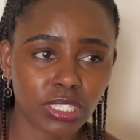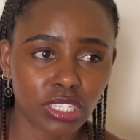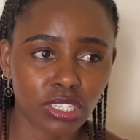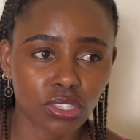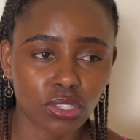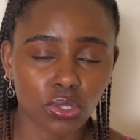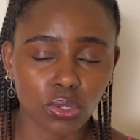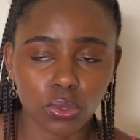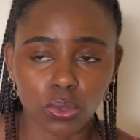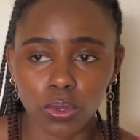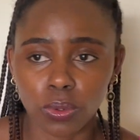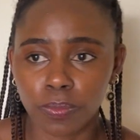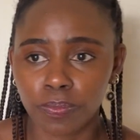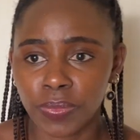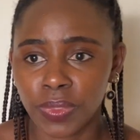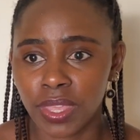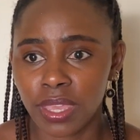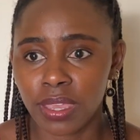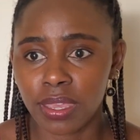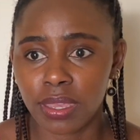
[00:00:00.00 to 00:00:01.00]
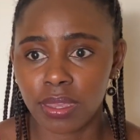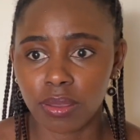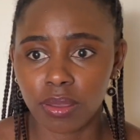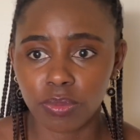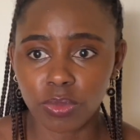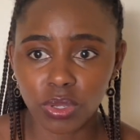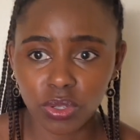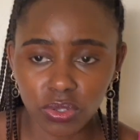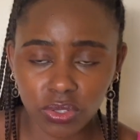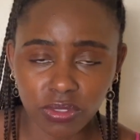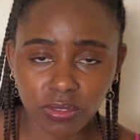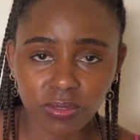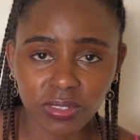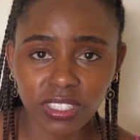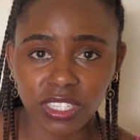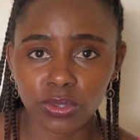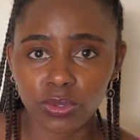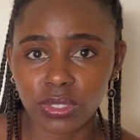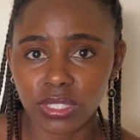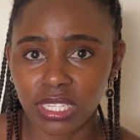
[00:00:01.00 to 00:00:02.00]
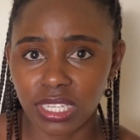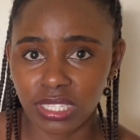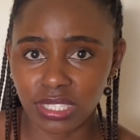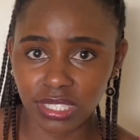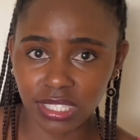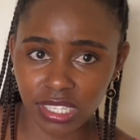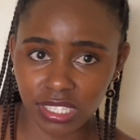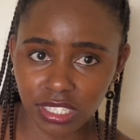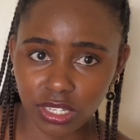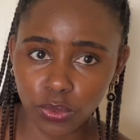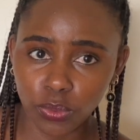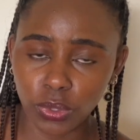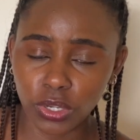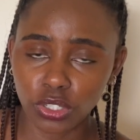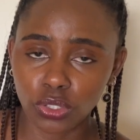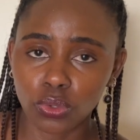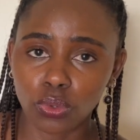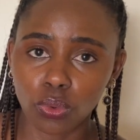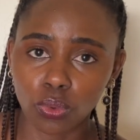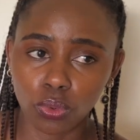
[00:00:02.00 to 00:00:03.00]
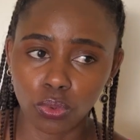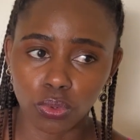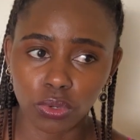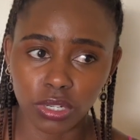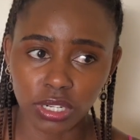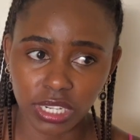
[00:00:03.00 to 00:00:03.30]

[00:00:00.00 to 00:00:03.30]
So because visa was the easiest way to